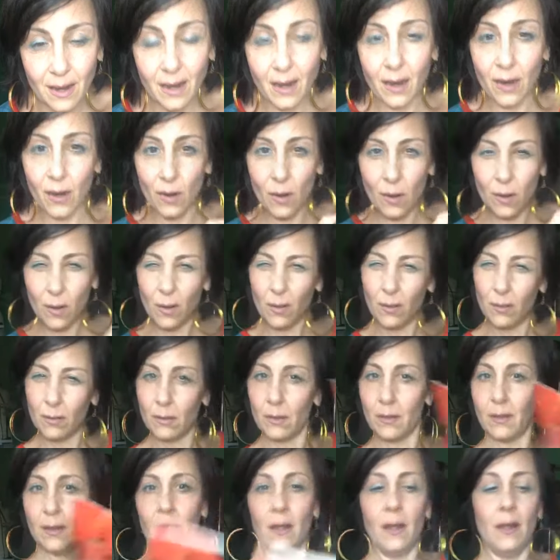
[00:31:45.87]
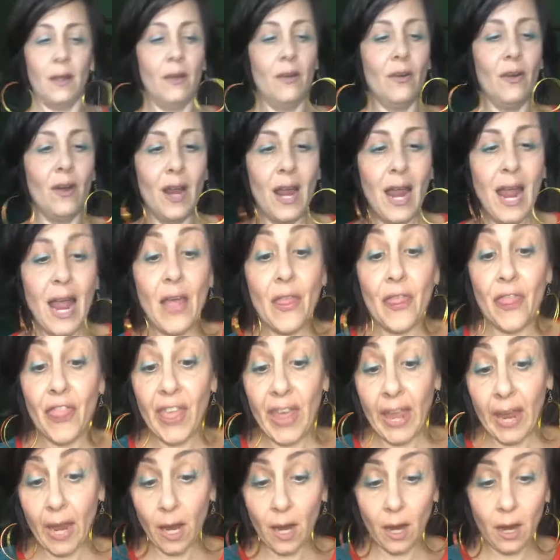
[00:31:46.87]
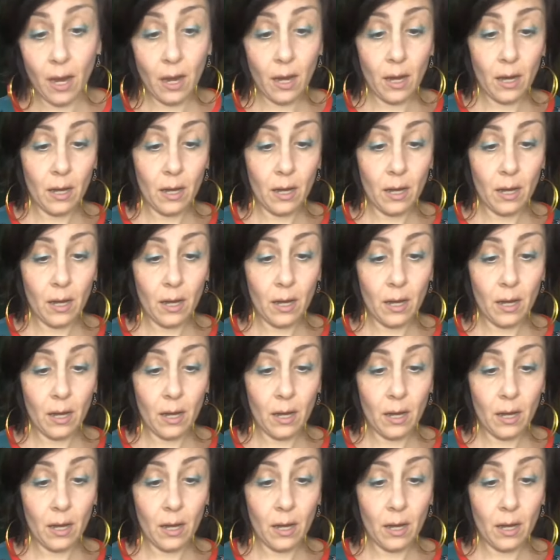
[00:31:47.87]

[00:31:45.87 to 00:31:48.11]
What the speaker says: you know, and think.